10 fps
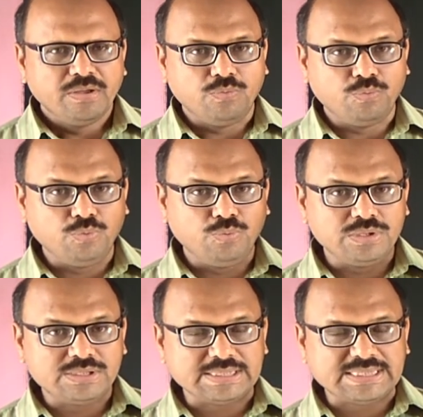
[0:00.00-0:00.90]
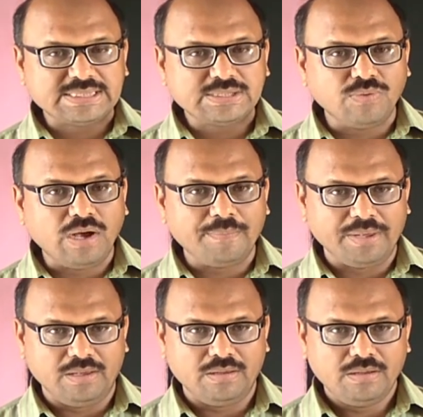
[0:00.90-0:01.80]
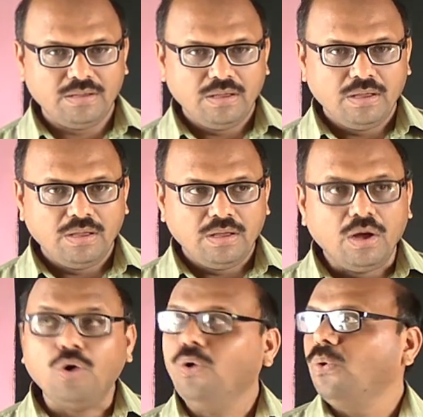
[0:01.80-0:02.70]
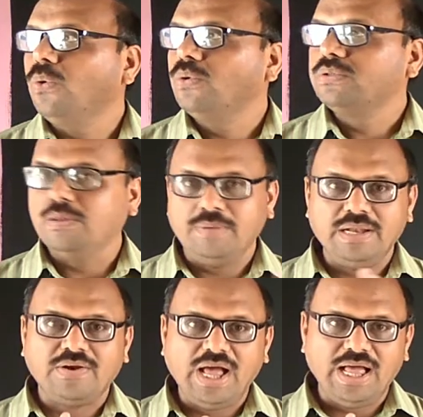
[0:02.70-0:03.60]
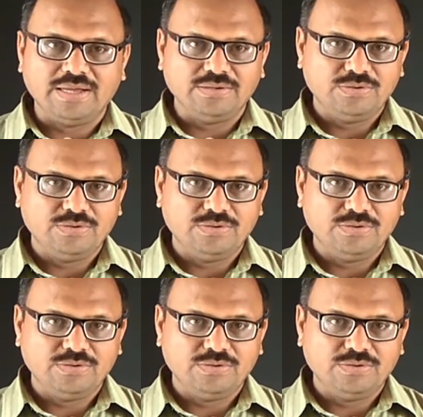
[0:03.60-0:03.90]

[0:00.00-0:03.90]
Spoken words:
who is a Swami. Oh, the bell rang.